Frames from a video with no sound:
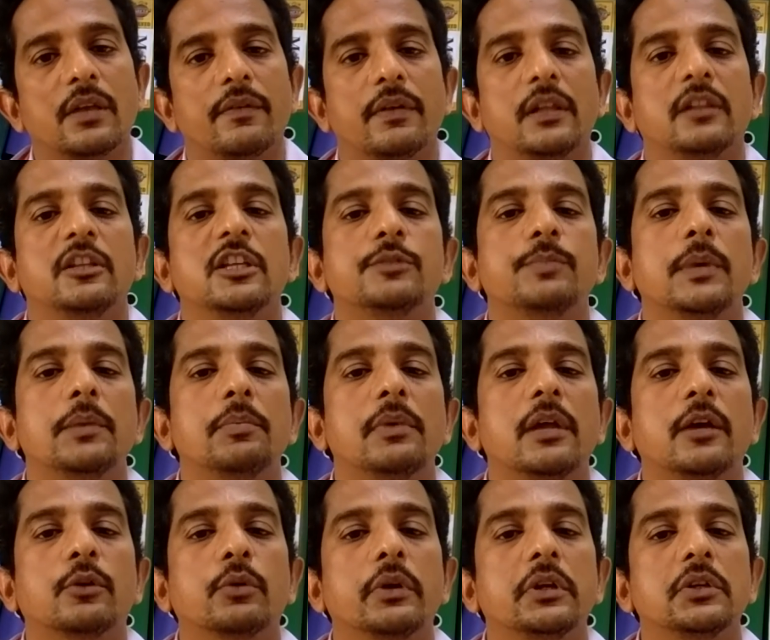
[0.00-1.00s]
these people are
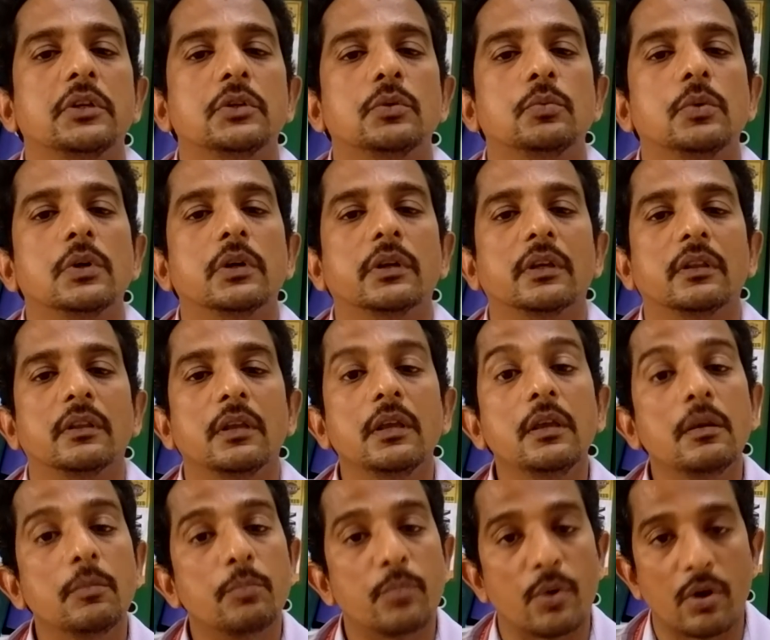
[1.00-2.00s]
going to work in the
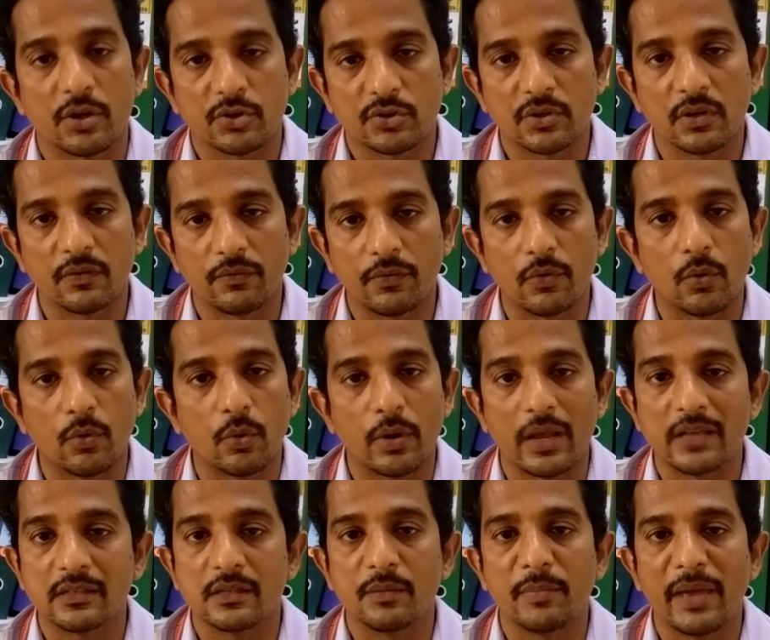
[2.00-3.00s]
production floor as the
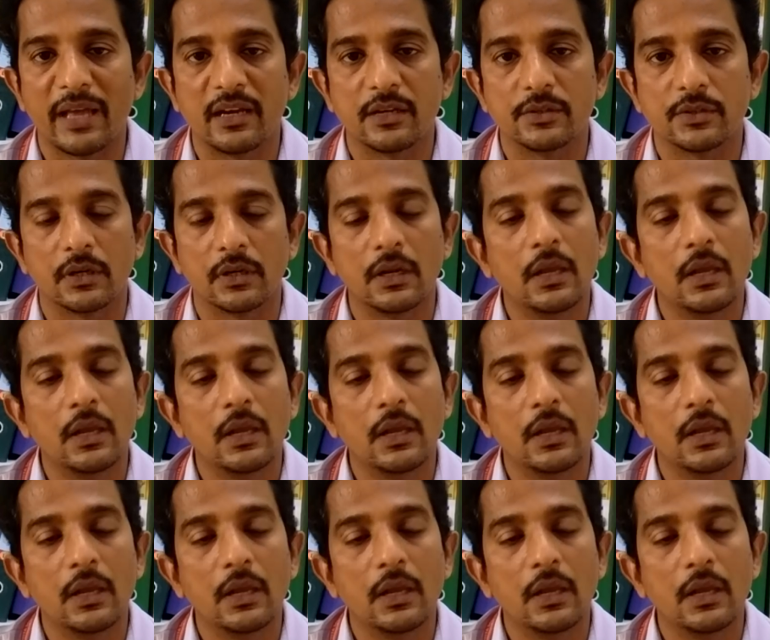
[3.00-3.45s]
manager